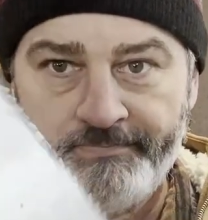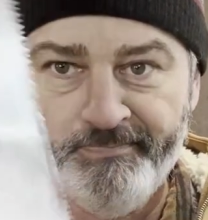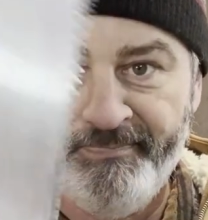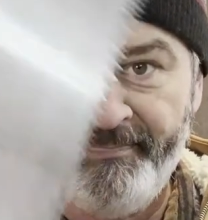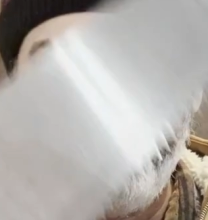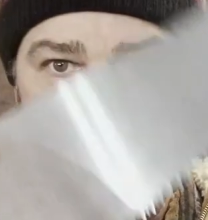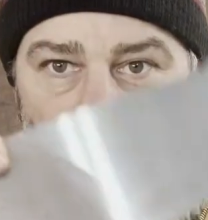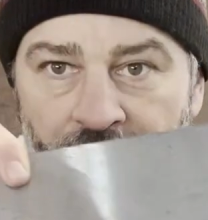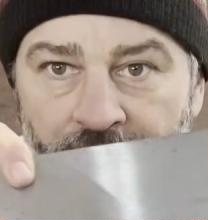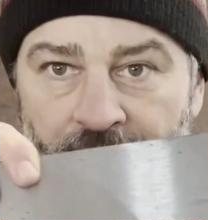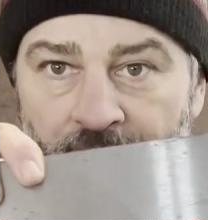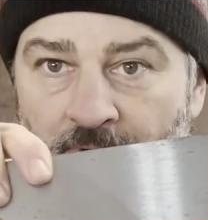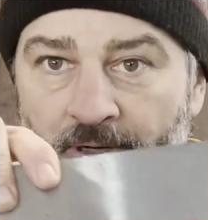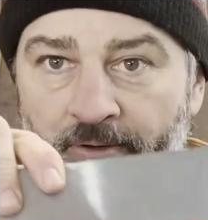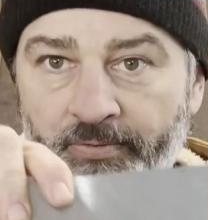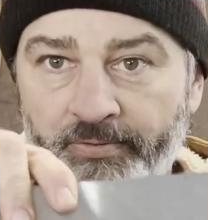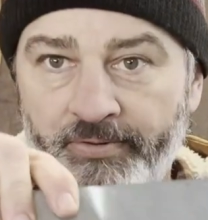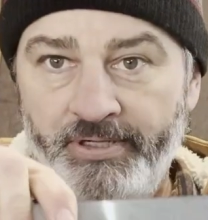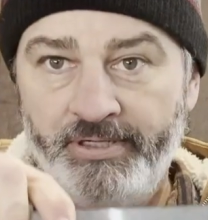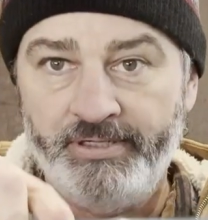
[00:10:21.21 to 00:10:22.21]
Nothing
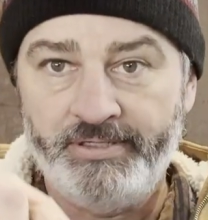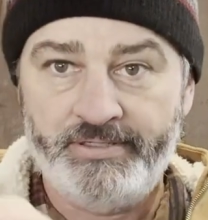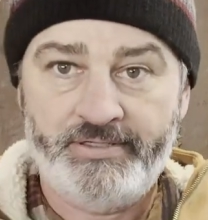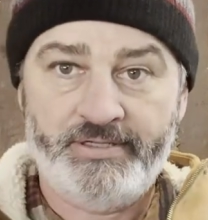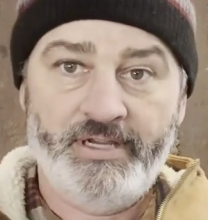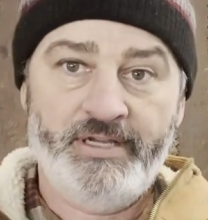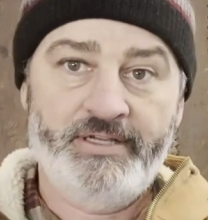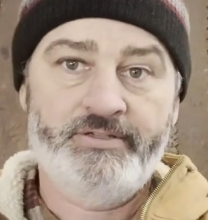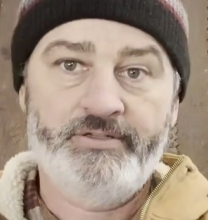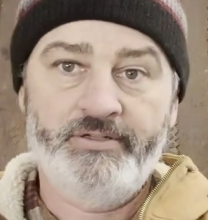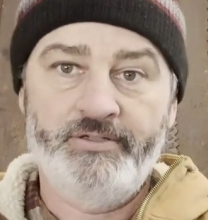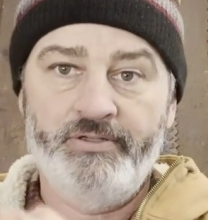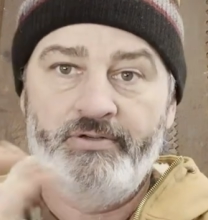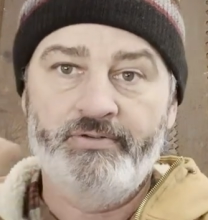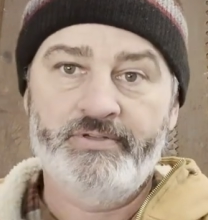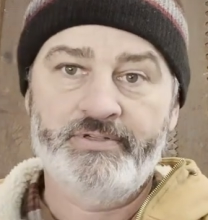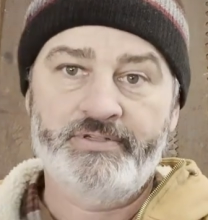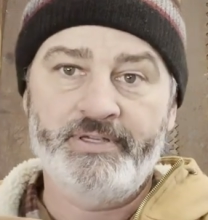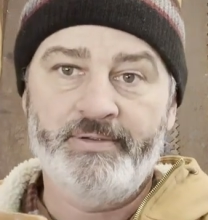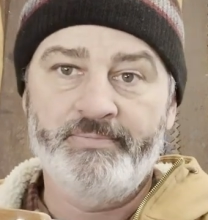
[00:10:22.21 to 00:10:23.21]
wrong with this. I still
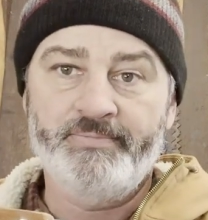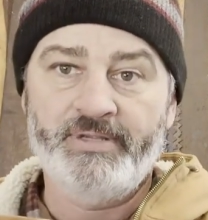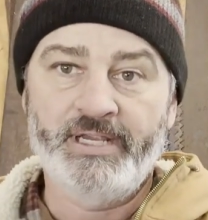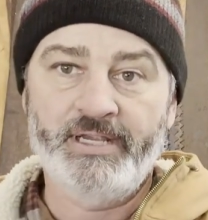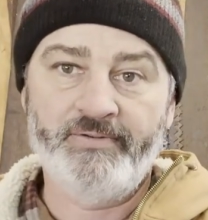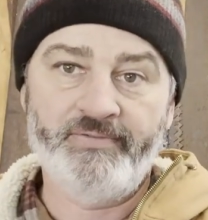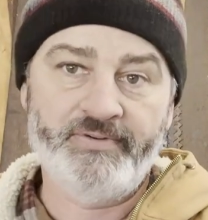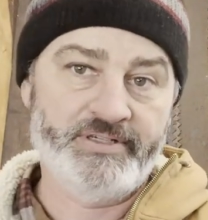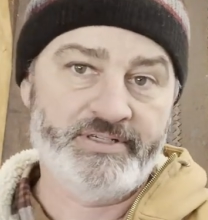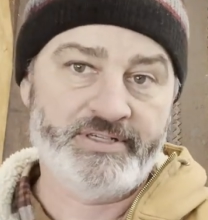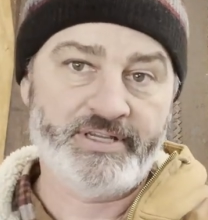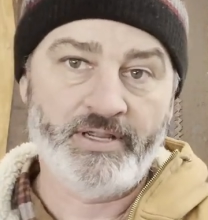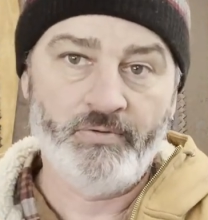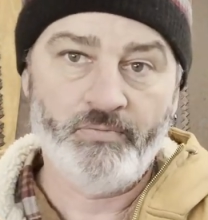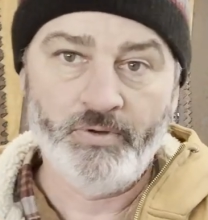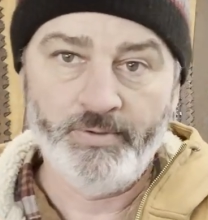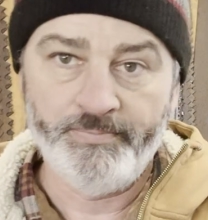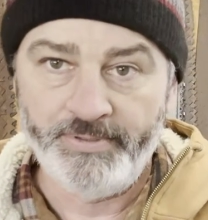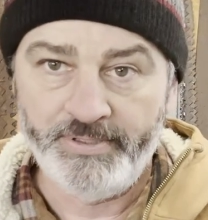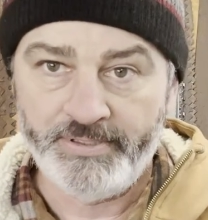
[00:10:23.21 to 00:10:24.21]
use it sometimes if I just got
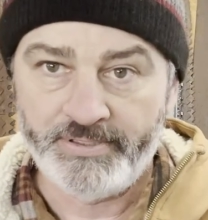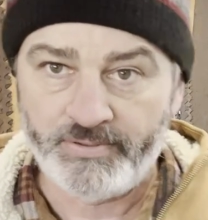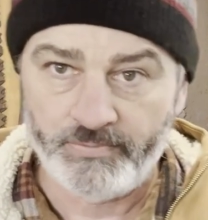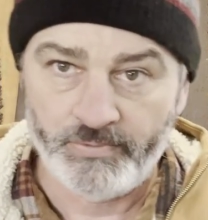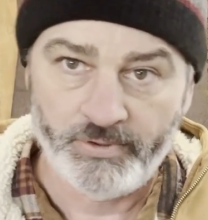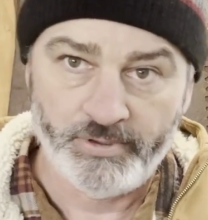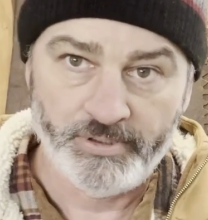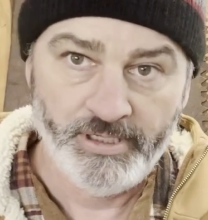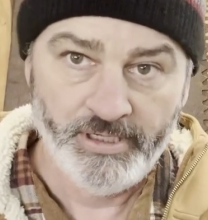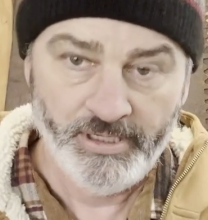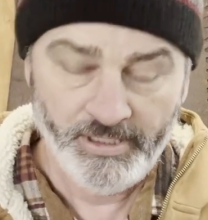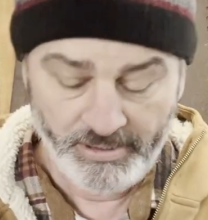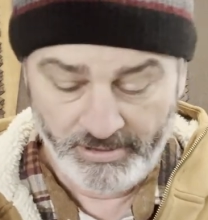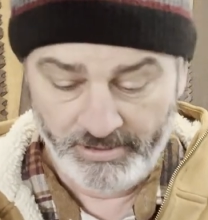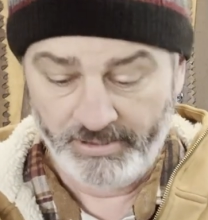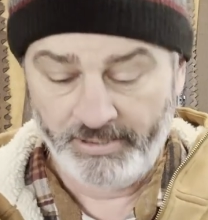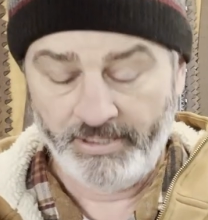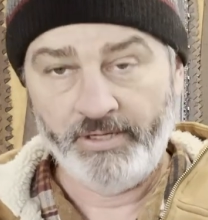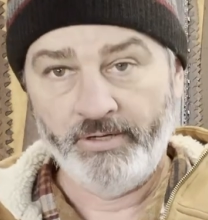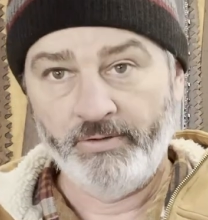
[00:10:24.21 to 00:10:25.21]
one piece of wood
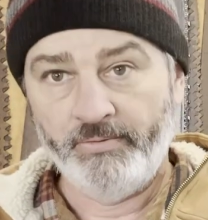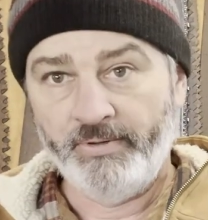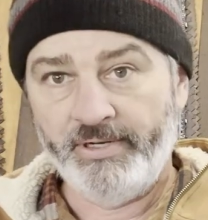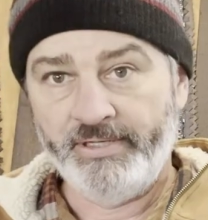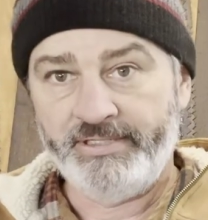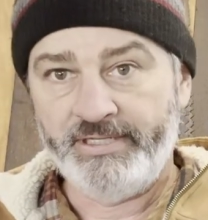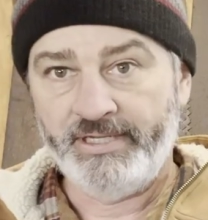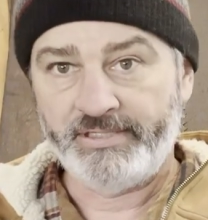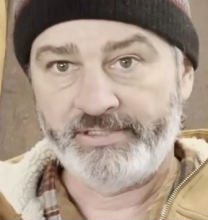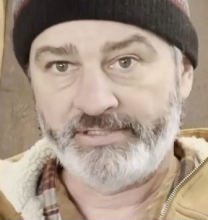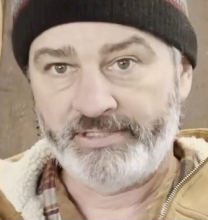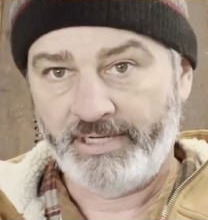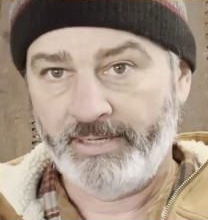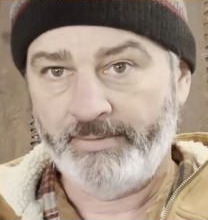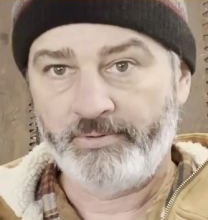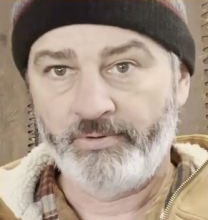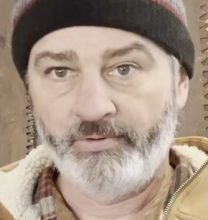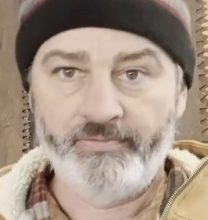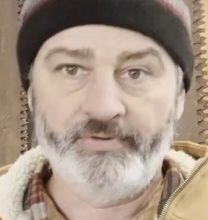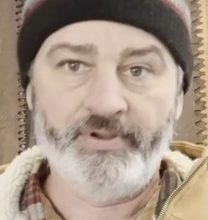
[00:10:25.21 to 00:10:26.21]
and I don't want to take the
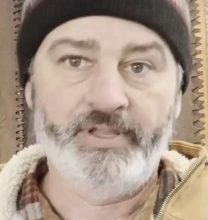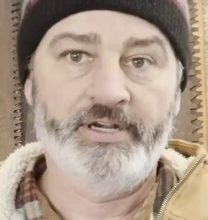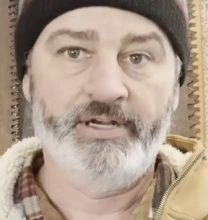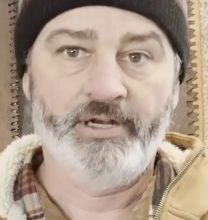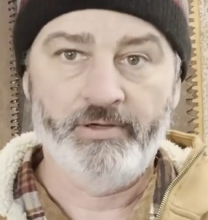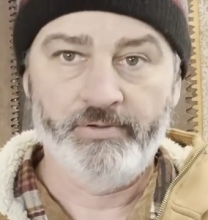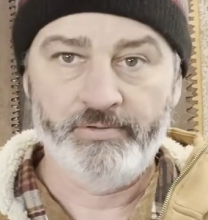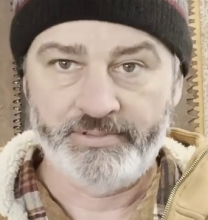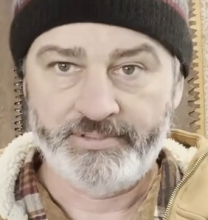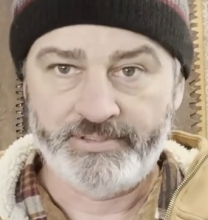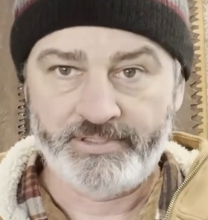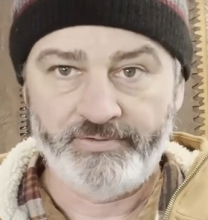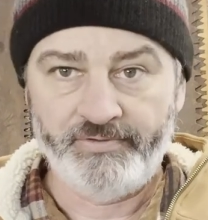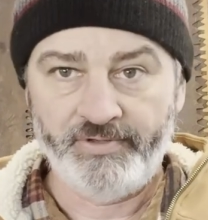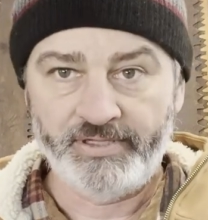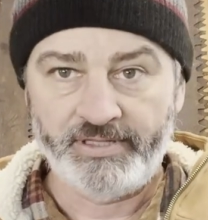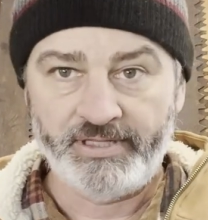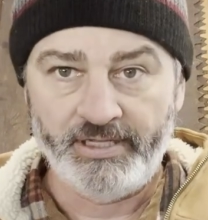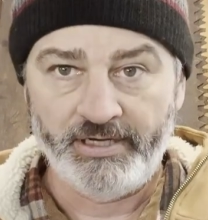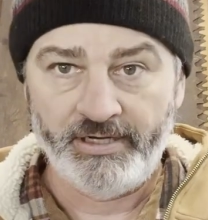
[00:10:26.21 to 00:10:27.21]
time to go find it out and stuff
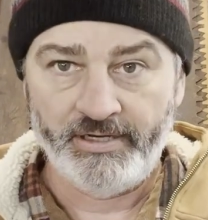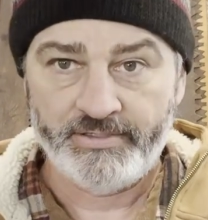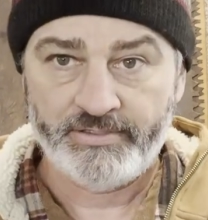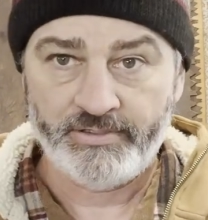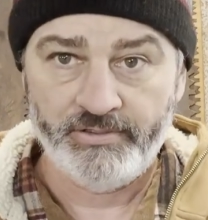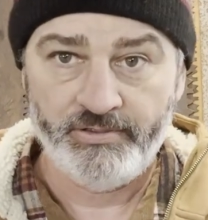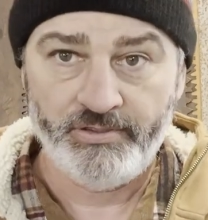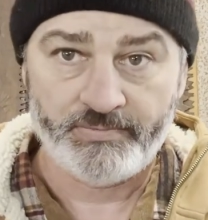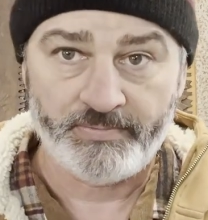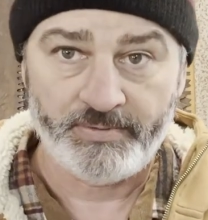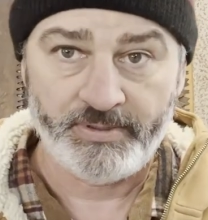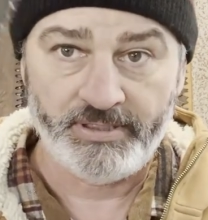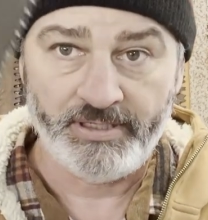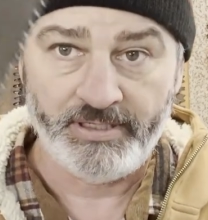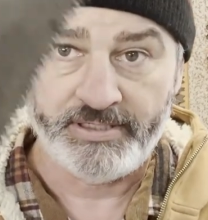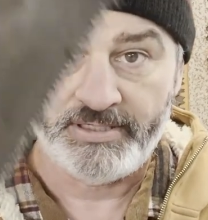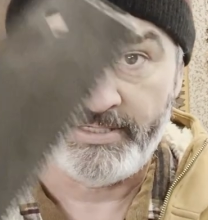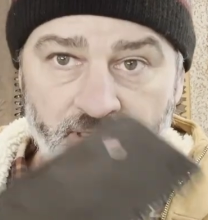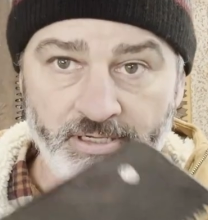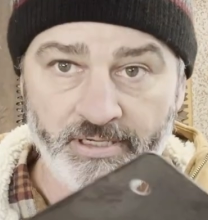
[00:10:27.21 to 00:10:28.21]
like that. I'll still use one of
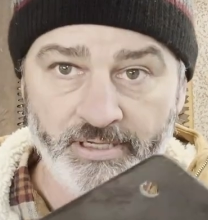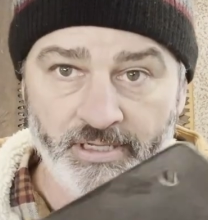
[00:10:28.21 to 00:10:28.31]
these.